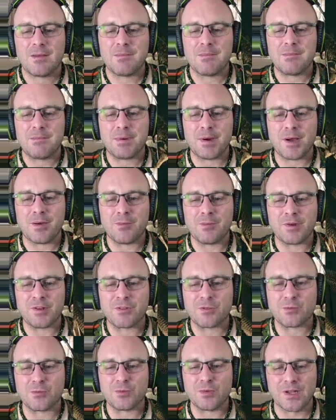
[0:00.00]
but
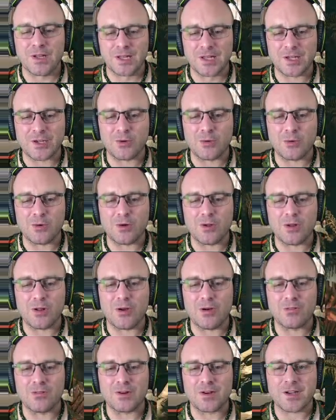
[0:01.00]
what's really cool
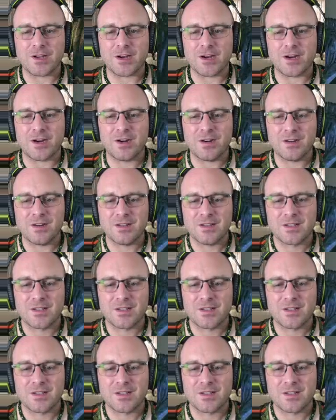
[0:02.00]
over here,